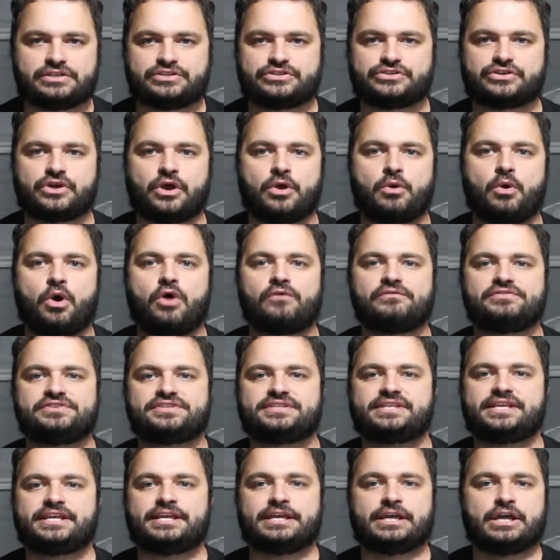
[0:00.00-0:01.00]
So
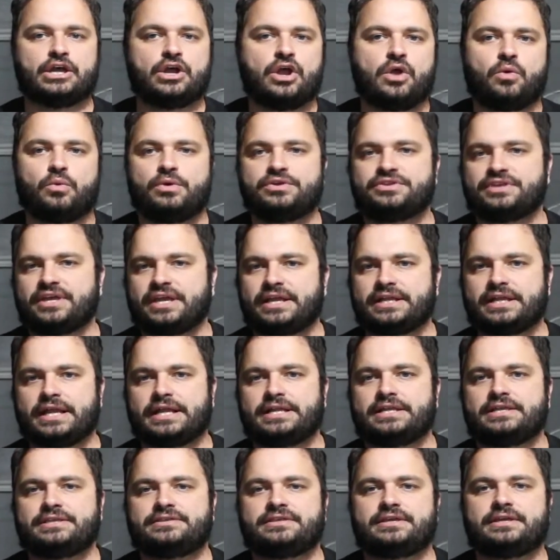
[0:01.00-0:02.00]
obviously with
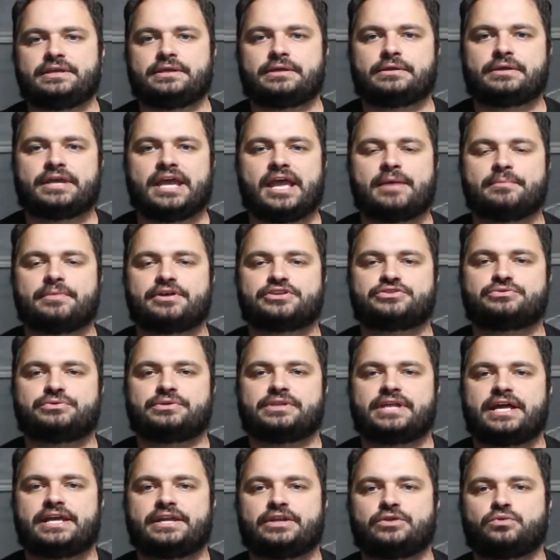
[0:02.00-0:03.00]
anything CAN bus
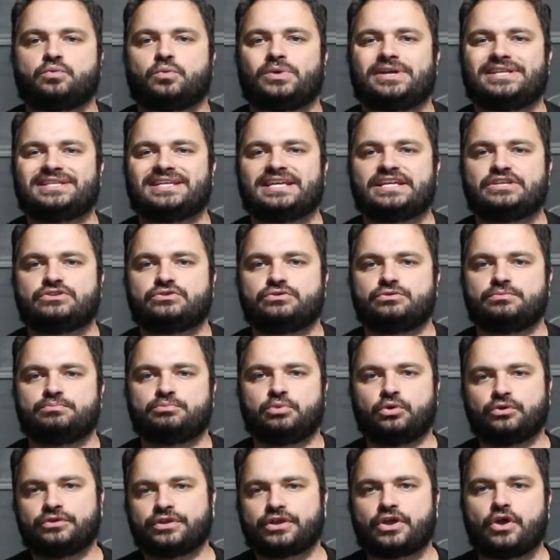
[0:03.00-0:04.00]
related, we need to
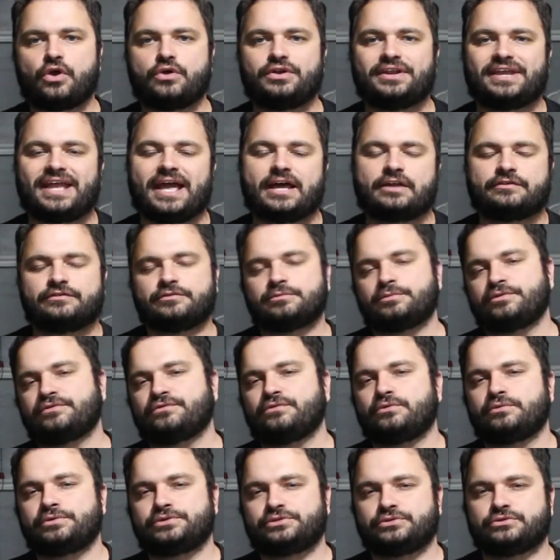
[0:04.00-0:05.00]
pull the coding out of it
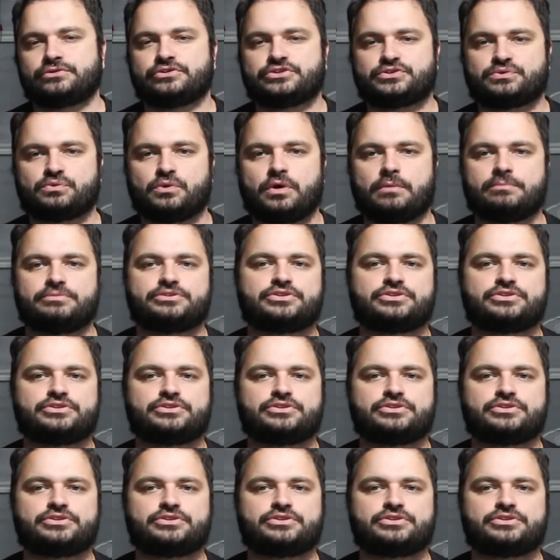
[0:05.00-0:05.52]
before we do the swap.